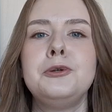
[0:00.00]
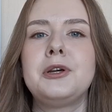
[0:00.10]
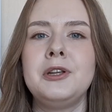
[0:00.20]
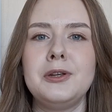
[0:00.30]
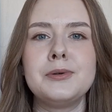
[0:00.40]

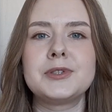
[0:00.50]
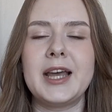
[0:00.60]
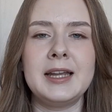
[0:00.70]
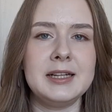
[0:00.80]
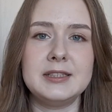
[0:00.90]
you can use
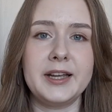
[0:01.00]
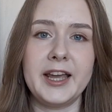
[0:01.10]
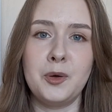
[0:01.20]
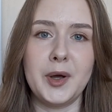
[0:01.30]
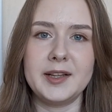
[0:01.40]
any
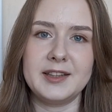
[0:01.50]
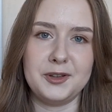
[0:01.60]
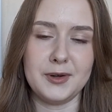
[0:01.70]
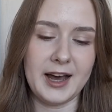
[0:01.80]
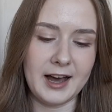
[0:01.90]
DK weight
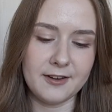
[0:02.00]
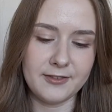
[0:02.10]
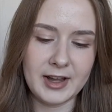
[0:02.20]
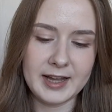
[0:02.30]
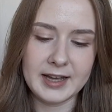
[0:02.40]
that you
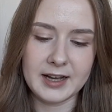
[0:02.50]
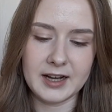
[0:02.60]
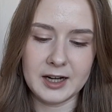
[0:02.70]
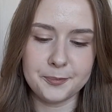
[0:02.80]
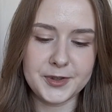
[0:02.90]
have,
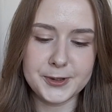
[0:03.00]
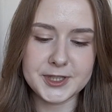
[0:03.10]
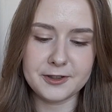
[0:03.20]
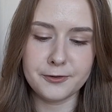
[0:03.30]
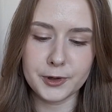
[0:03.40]

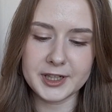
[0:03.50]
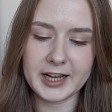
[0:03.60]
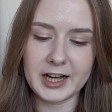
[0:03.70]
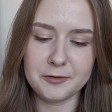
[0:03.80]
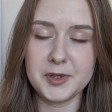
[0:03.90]
using
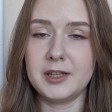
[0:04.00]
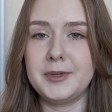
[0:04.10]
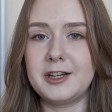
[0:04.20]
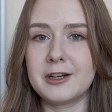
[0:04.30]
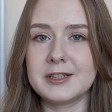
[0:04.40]

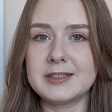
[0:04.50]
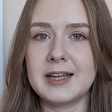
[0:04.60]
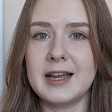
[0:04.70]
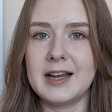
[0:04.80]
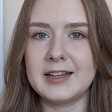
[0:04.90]
4.5mm,
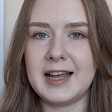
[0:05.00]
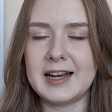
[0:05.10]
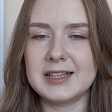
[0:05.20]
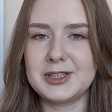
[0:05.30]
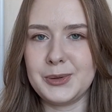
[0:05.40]

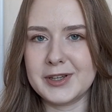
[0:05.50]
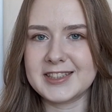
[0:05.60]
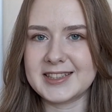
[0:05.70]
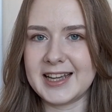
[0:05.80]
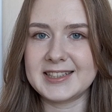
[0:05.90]
that is
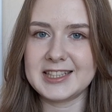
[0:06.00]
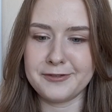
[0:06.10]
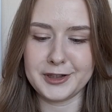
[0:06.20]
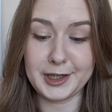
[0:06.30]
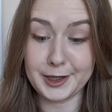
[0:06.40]
US size
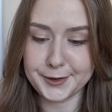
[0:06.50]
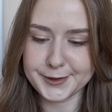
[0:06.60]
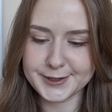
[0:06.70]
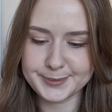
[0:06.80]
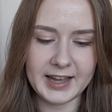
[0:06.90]
7
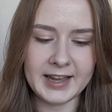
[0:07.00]
needles.